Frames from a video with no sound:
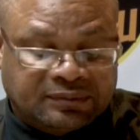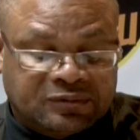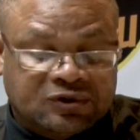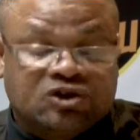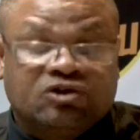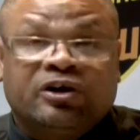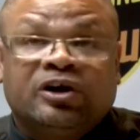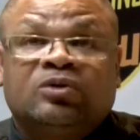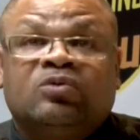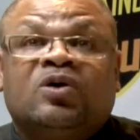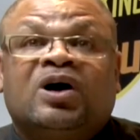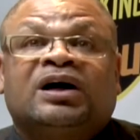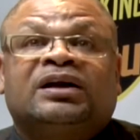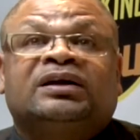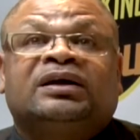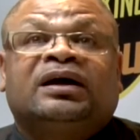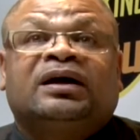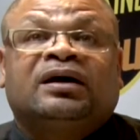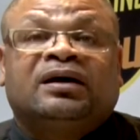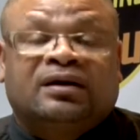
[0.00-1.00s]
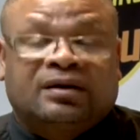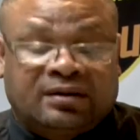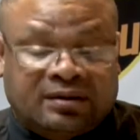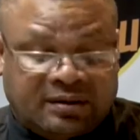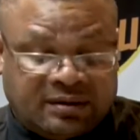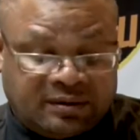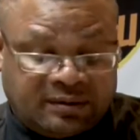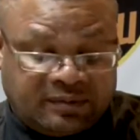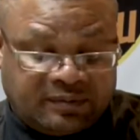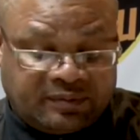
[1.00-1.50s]
During 1 year,
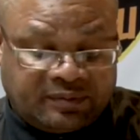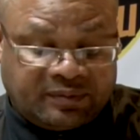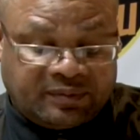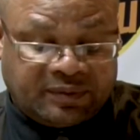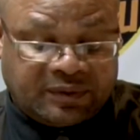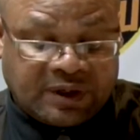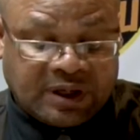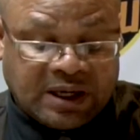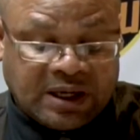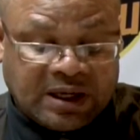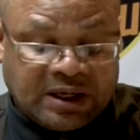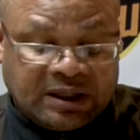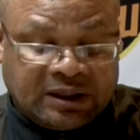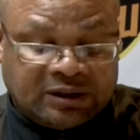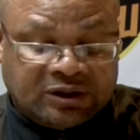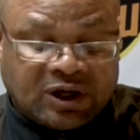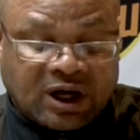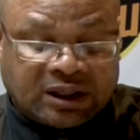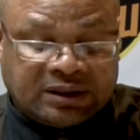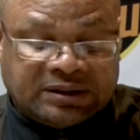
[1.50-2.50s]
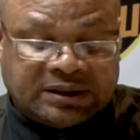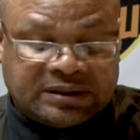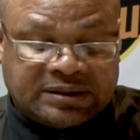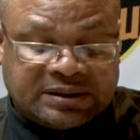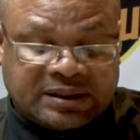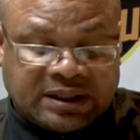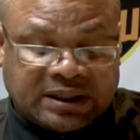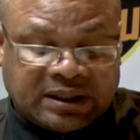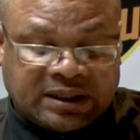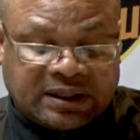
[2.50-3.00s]
Dr.
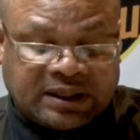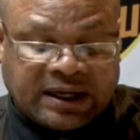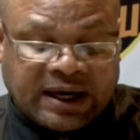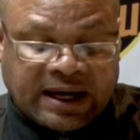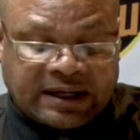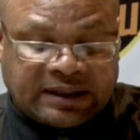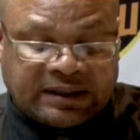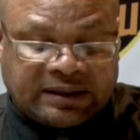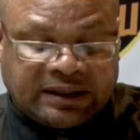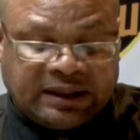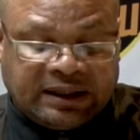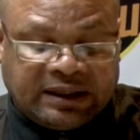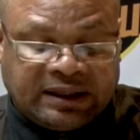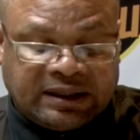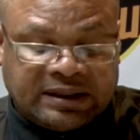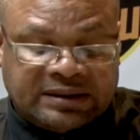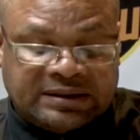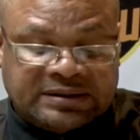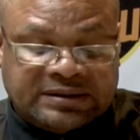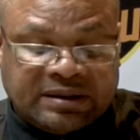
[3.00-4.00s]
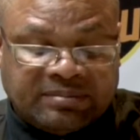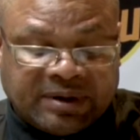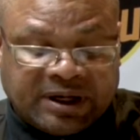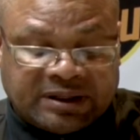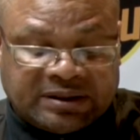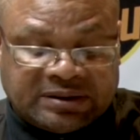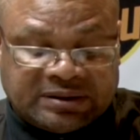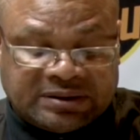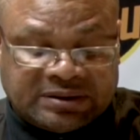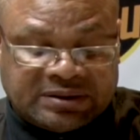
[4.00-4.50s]
Sir Kennedy
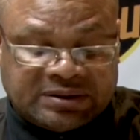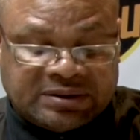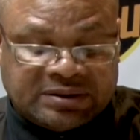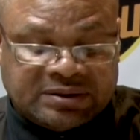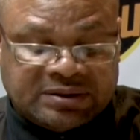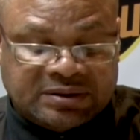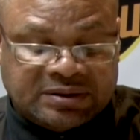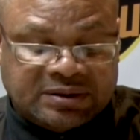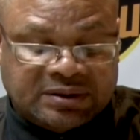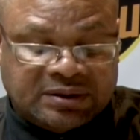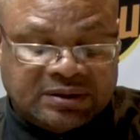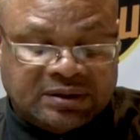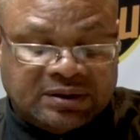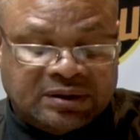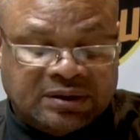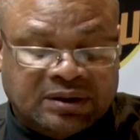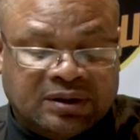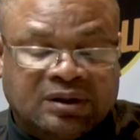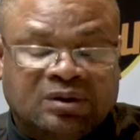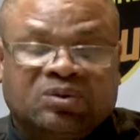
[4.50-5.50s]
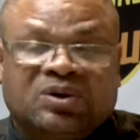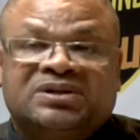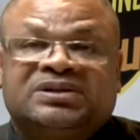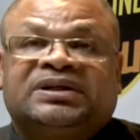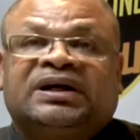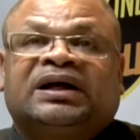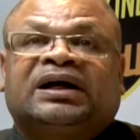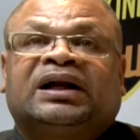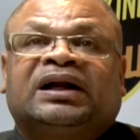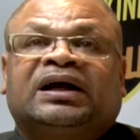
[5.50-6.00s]
Simmons was
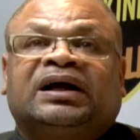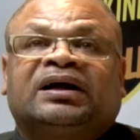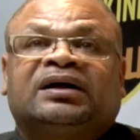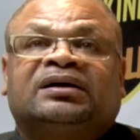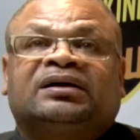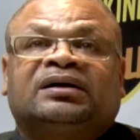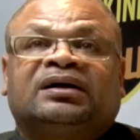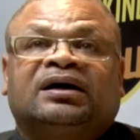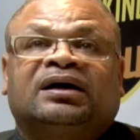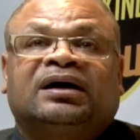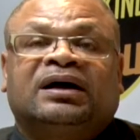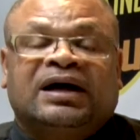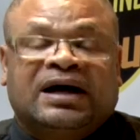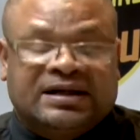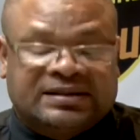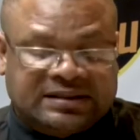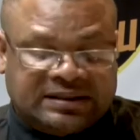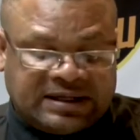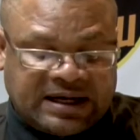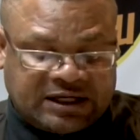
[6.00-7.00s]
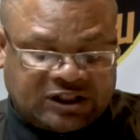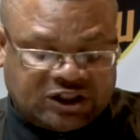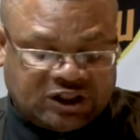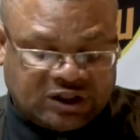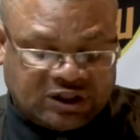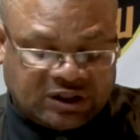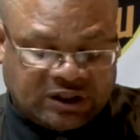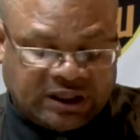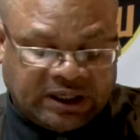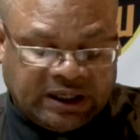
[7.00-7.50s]
declared as a
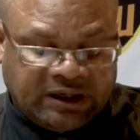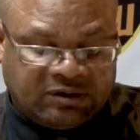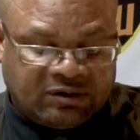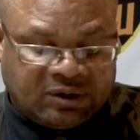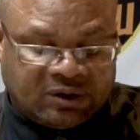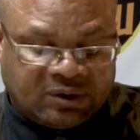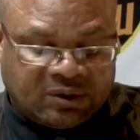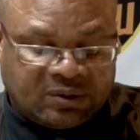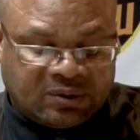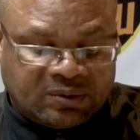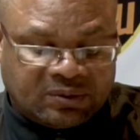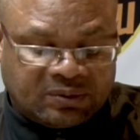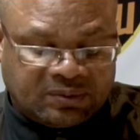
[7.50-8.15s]
national hero.